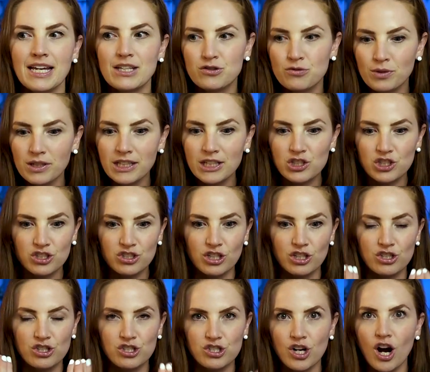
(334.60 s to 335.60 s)
It's really just a
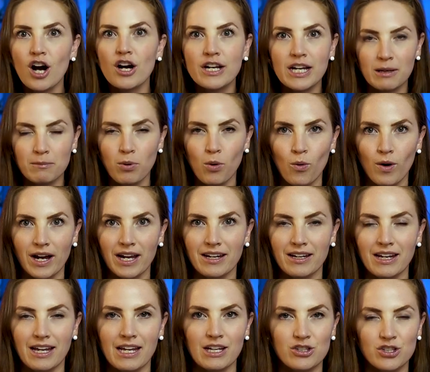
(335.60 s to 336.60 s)
starting
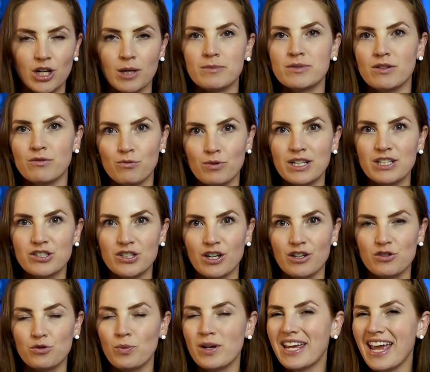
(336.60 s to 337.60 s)
point in terms of
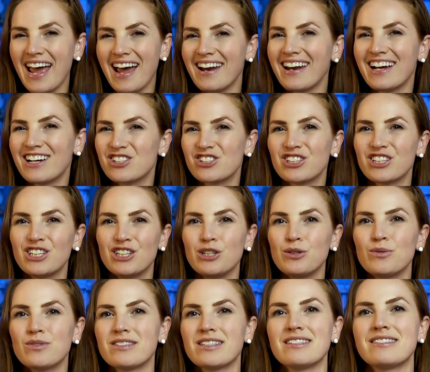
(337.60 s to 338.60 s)
research. We can't actually
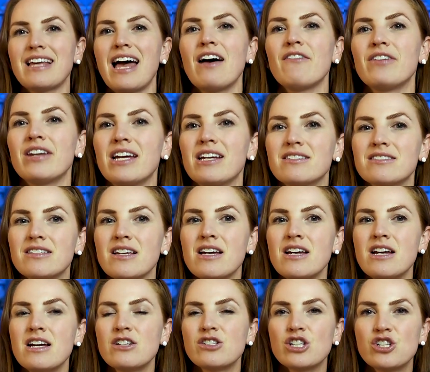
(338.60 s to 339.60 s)
use this evidence
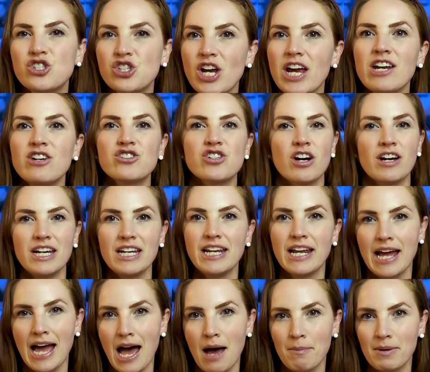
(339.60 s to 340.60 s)
to change our
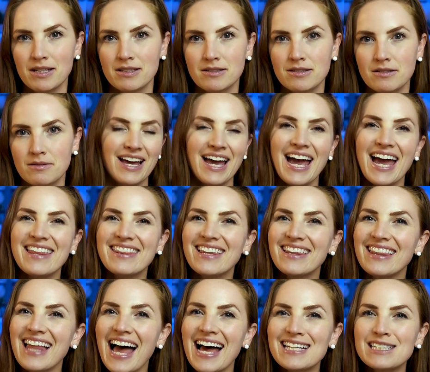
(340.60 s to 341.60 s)
eating habits. And the
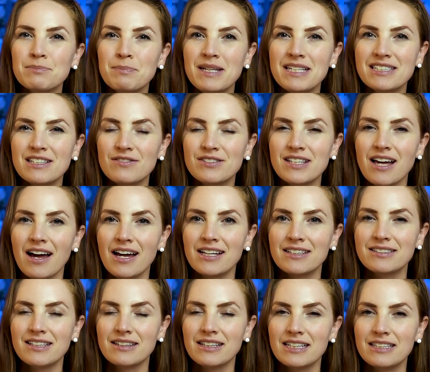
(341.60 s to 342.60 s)
last piece of
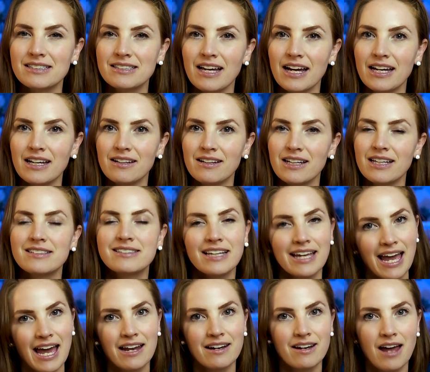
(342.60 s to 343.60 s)
science that they cite is,
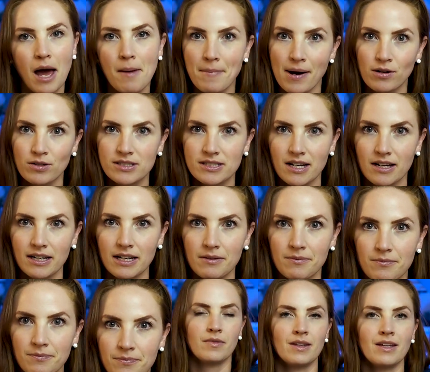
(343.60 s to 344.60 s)
again, a mouse study.
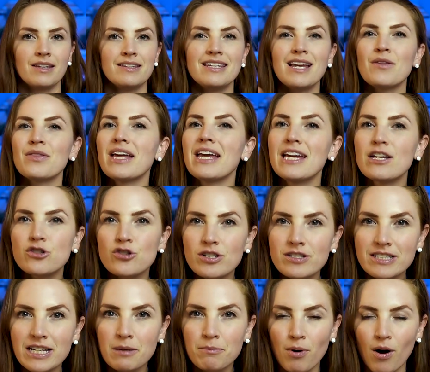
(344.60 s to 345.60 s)
Now, the interesting